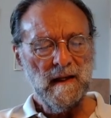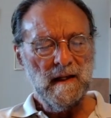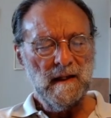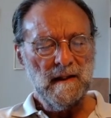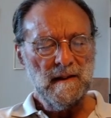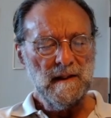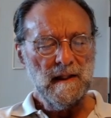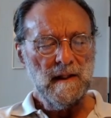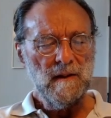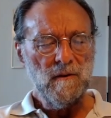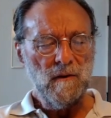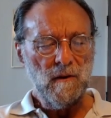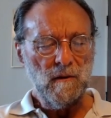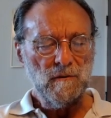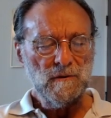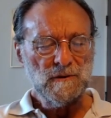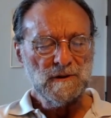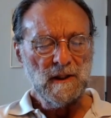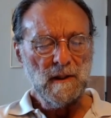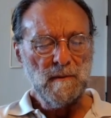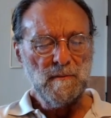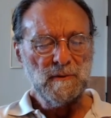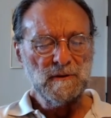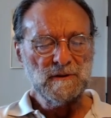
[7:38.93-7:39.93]
No
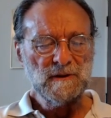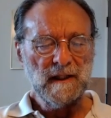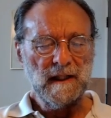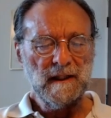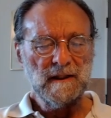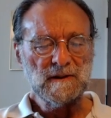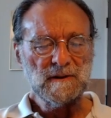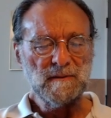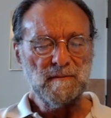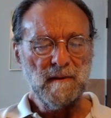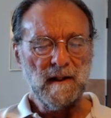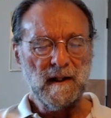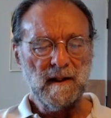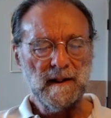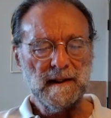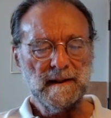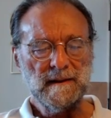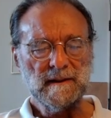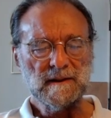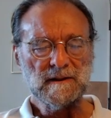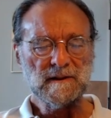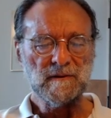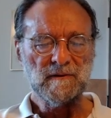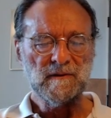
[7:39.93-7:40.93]
also presents
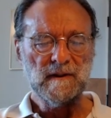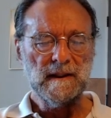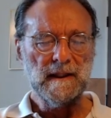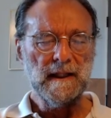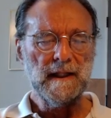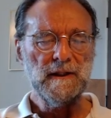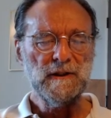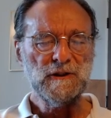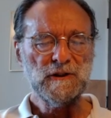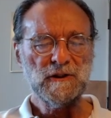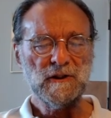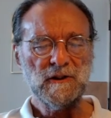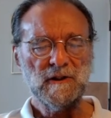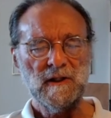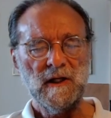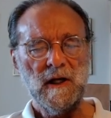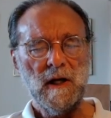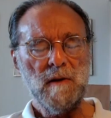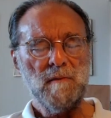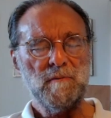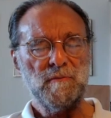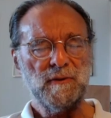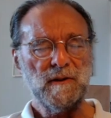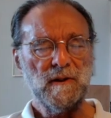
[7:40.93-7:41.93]
mind as a relation,
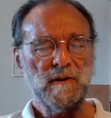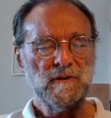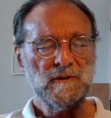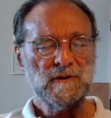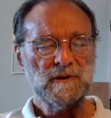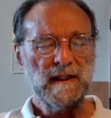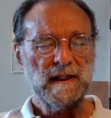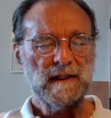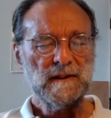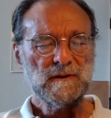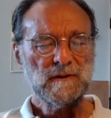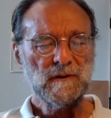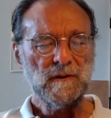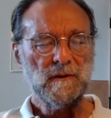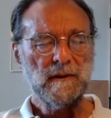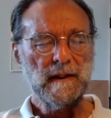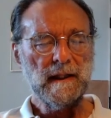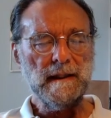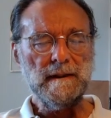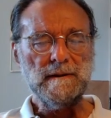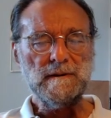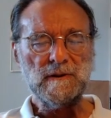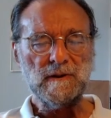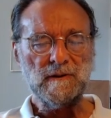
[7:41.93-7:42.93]
process or
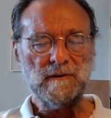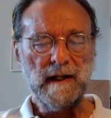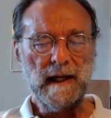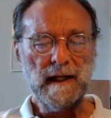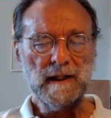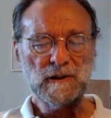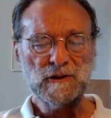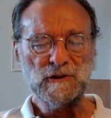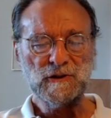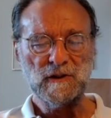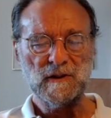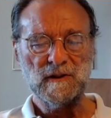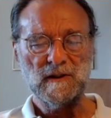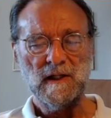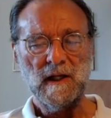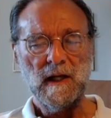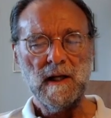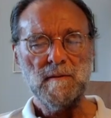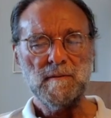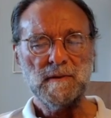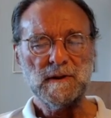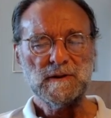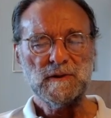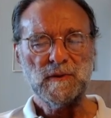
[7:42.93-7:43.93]
interaction
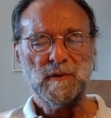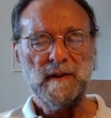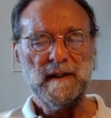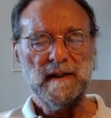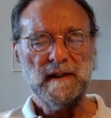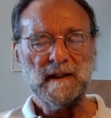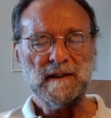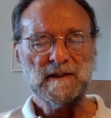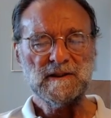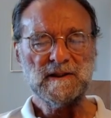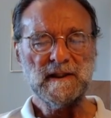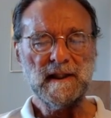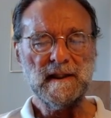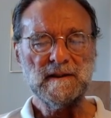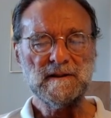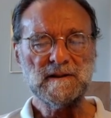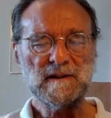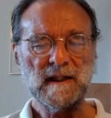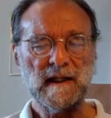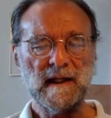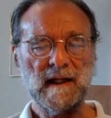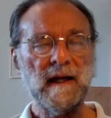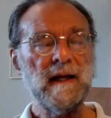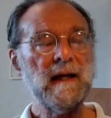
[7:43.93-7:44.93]
between a
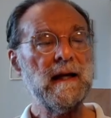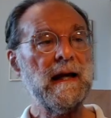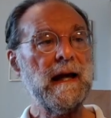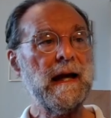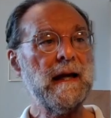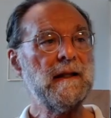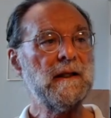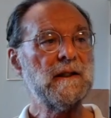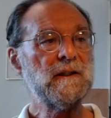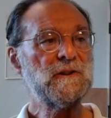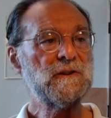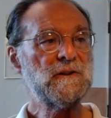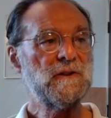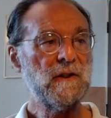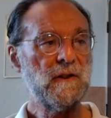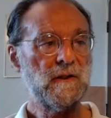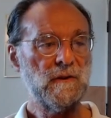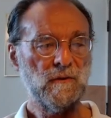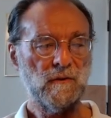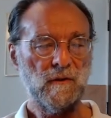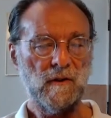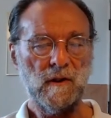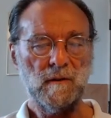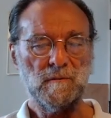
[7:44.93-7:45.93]
centre and
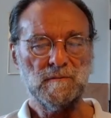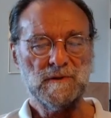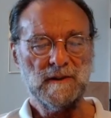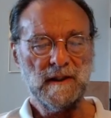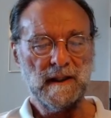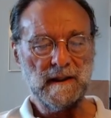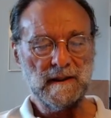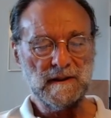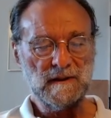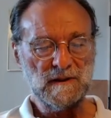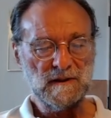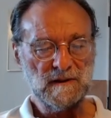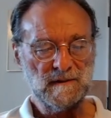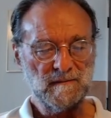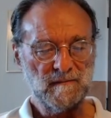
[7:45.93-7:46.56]
external objects.